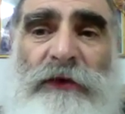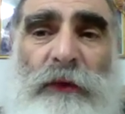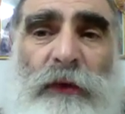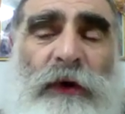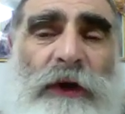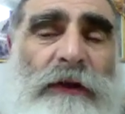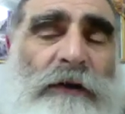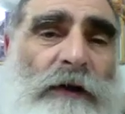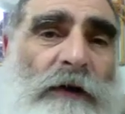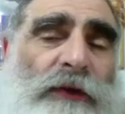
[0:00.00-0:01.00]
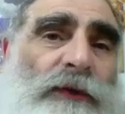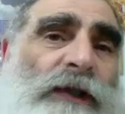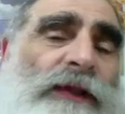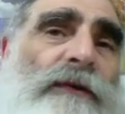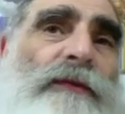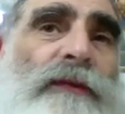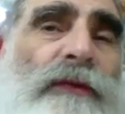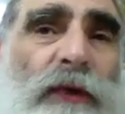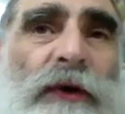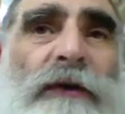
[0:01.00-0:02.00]
war, of the recent
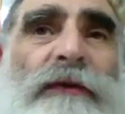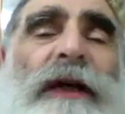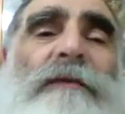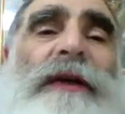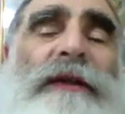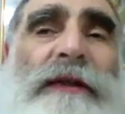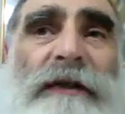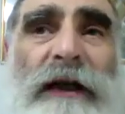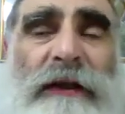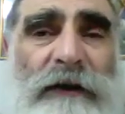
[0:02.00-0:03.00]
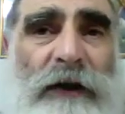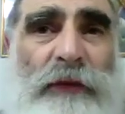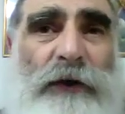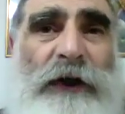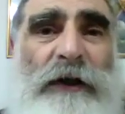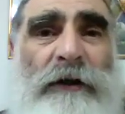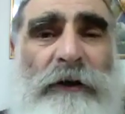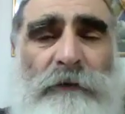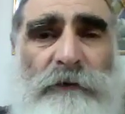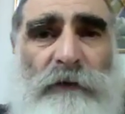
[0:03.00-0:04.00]
war, Rahman al-Islam, that we're in,
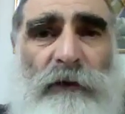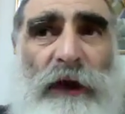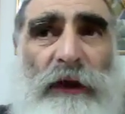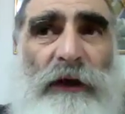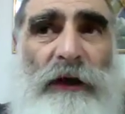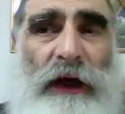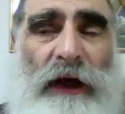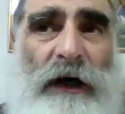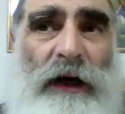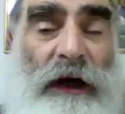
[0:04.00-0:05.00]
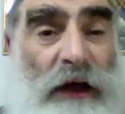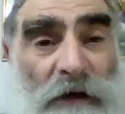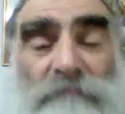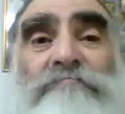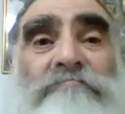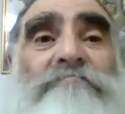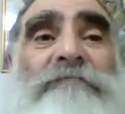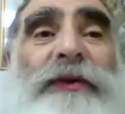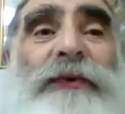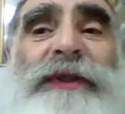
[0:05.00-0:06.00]

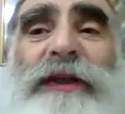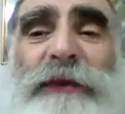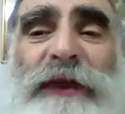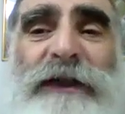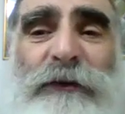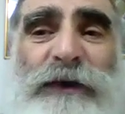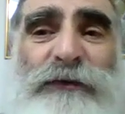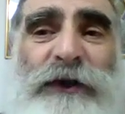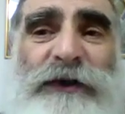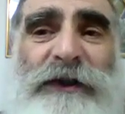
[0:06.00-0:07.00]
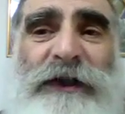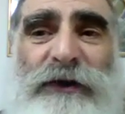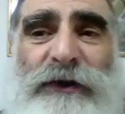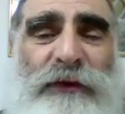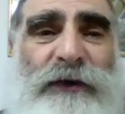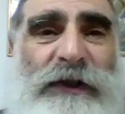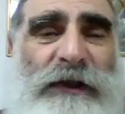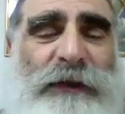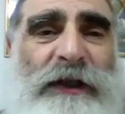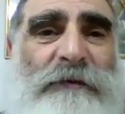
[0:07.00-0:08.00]
there was something that was printed, and we'll
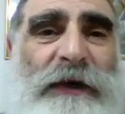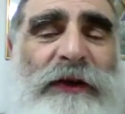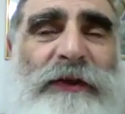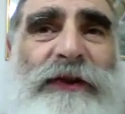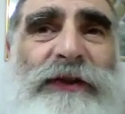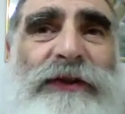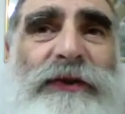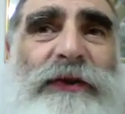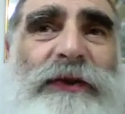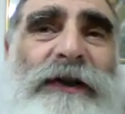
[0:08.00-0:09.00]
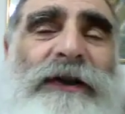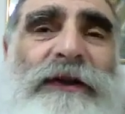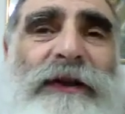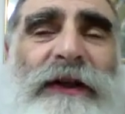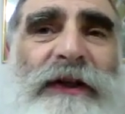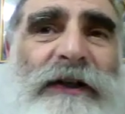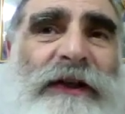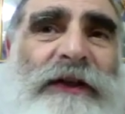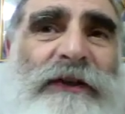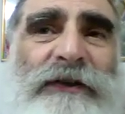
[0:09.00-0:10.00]
speak about this story
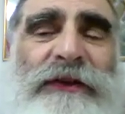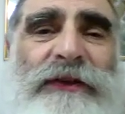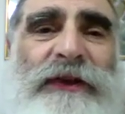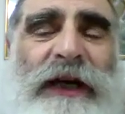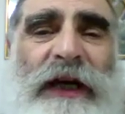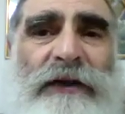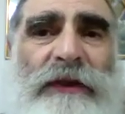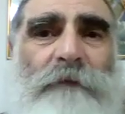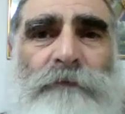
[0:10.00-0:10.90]
tonight.